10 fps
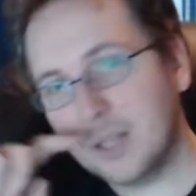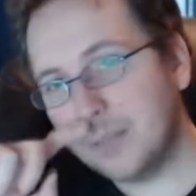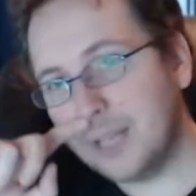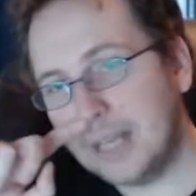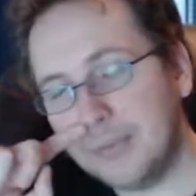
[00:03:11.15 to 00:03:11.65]

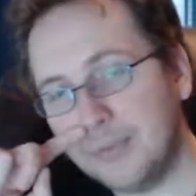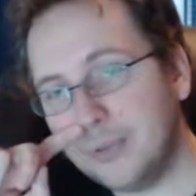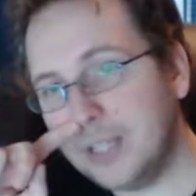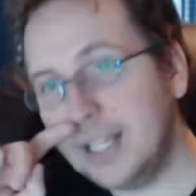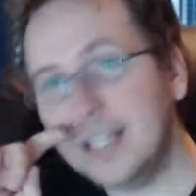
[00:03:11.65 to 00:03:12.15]
But not
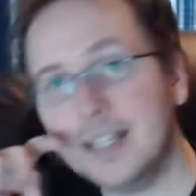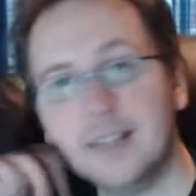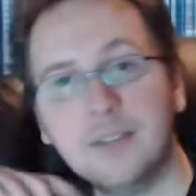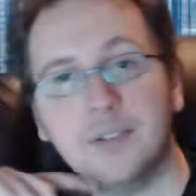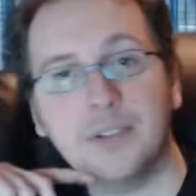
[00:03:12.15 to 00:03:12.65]
before he
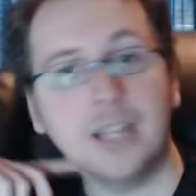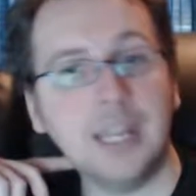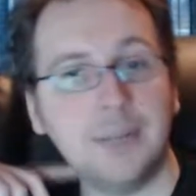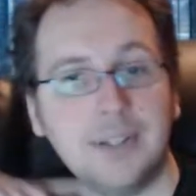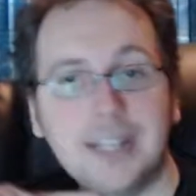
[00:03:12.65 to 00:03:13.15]
can
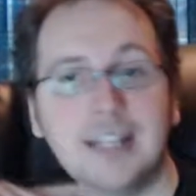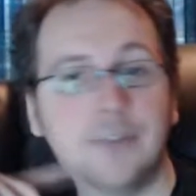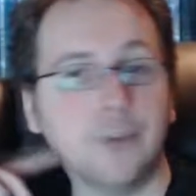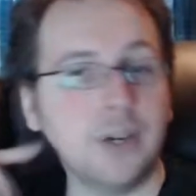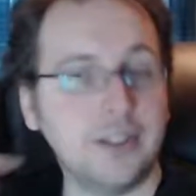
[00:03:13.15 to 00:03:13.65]
imitate the
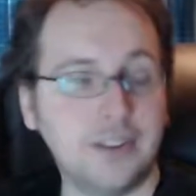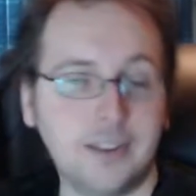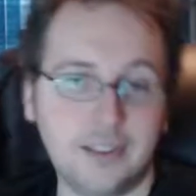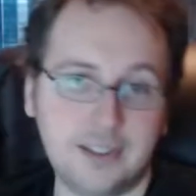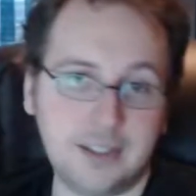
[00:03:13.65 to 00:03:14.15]

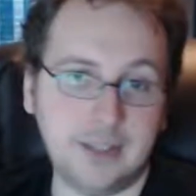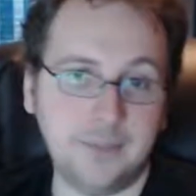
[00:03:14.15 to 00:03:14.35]
voices to